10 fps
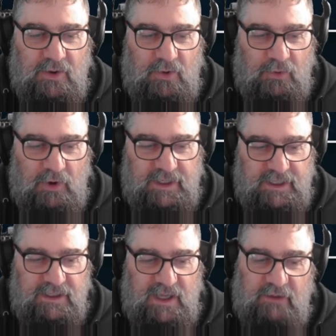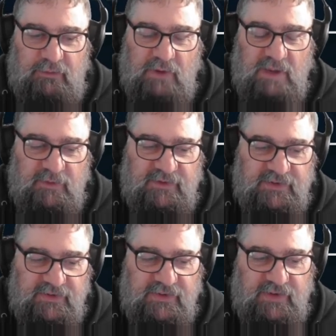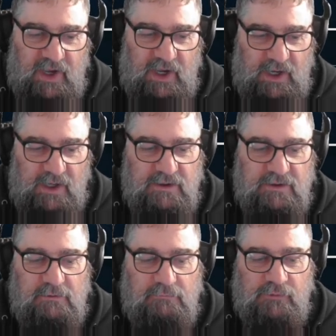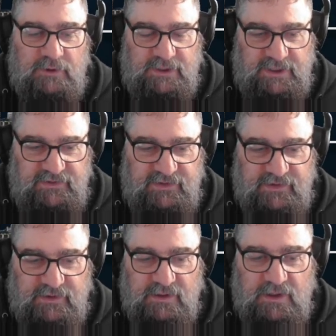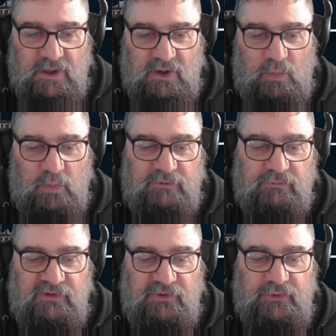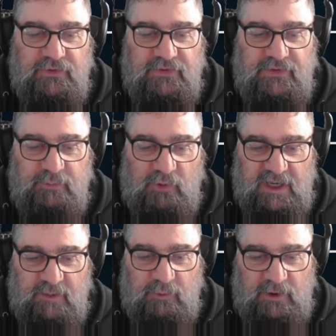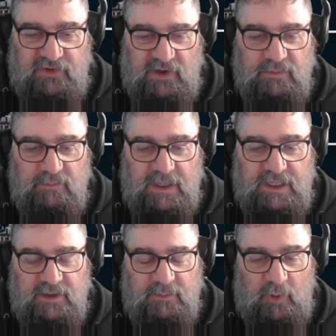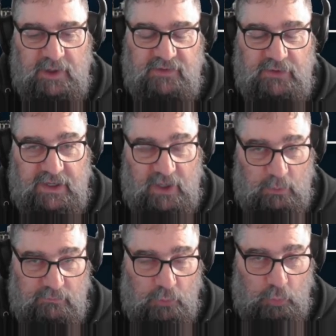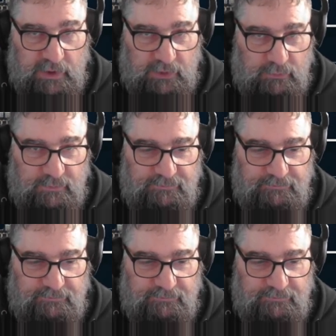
Alrighty, our 3 positions are release, which reduces the brake pressure, making the brakes let go of the wheel.